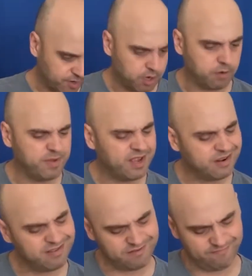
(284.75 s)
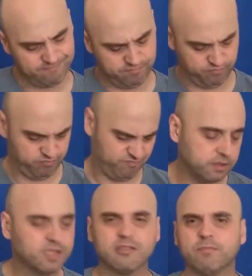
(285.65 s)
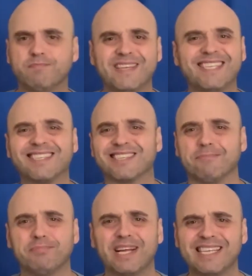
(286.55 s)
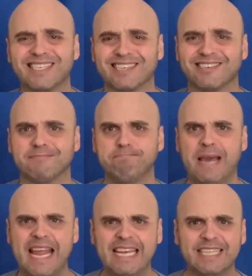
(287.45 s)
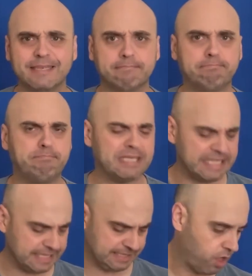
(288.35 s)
These little pieces of plastic are a pain in the butt.